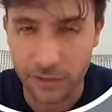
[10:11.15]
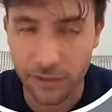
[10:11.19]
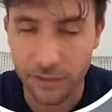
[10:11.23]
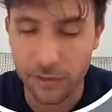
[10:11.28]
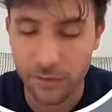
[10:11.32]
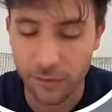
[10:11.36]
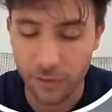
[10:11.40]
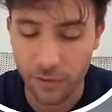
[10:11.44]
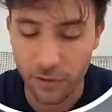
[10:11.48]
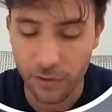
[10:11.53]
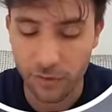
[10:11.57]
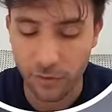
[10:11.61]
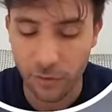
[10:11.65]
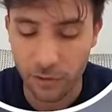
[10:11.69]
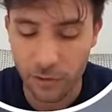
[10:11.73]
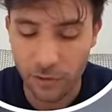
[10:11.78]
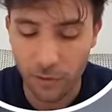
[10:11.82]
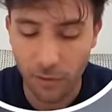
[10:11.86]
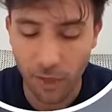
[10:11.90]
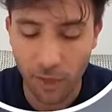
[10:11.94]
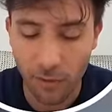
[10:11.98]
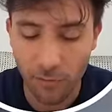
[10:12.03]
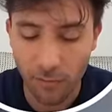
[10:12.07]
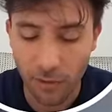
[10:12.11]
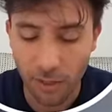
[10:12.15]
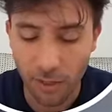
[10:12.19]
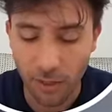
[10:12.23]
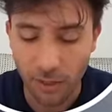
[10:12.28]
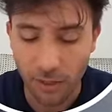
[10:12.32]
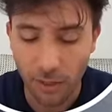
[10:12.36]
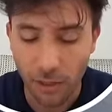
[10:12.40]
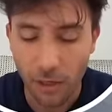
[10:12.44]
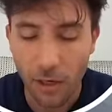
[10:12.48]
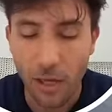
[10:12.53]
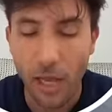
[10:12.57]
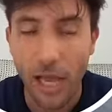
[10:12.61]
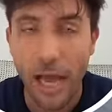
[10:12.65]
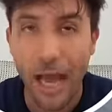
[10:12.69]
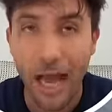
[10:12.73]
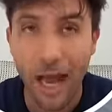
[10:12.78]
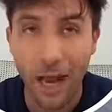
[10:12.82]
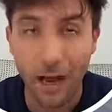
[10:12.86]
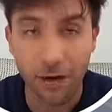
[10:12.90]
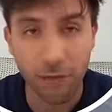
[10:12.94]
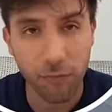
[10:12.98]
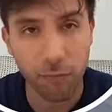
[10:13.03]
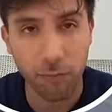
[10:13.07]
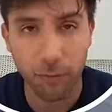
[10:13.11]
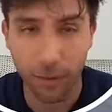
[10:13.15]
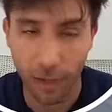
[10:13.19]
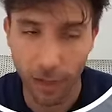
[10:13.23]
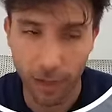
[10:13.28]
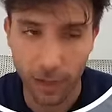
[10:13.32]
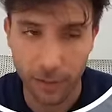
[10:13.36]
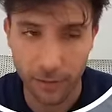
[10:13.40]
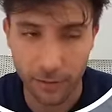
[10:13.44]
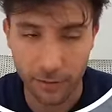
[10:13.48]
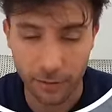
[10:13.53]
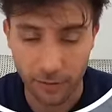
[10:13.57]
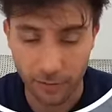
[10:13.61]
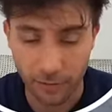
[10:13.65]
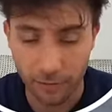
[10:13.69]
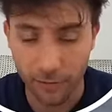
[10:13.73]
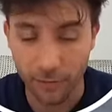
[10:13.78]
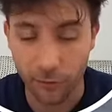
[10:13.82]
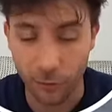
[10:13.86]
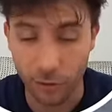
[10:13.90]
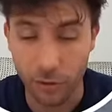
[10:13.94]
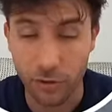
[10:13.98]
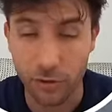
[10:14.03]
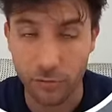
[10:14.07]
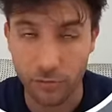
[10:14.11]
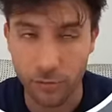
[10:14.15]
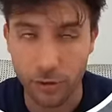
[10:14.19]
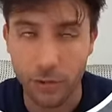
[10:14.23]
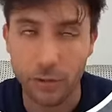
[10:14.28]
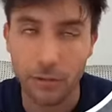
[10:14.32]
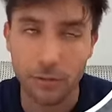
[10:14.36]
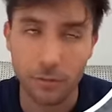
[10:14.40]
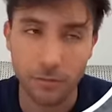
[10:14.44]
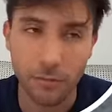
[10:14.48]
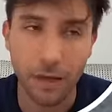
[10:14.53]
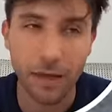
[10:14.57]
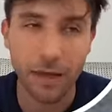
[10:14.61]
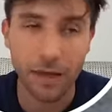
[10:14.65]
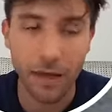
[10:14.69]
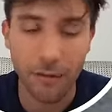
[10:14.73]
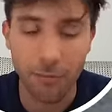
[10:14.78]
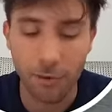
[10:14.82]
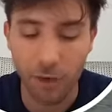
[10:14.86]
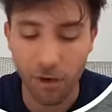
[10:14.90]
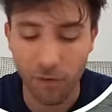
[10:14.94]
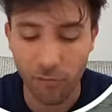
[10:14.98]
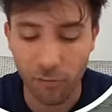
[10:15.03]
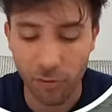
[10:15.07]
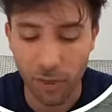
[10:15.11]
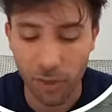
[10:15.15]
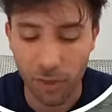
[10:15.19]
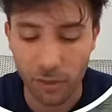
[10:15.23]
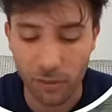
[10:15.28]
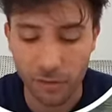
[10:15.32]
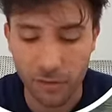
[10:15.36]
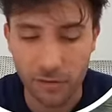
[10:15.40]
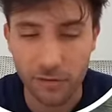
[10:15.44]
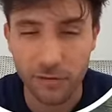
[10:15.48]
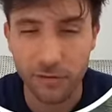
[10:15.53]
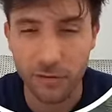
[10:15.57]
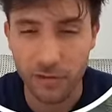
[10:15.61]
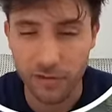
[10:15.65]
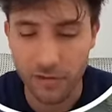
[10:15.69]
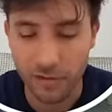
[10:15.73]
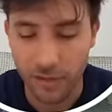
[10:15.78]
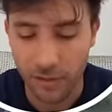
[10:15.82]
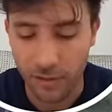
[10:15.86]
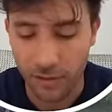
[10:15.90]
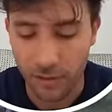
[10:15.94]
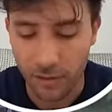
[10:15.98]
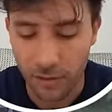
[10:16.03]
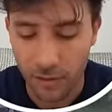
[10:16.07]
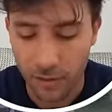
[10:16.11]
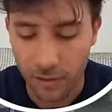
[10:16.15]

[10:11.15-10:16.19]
That's first of all. So I'm like half blind, first of all. I am half blind because of the sun.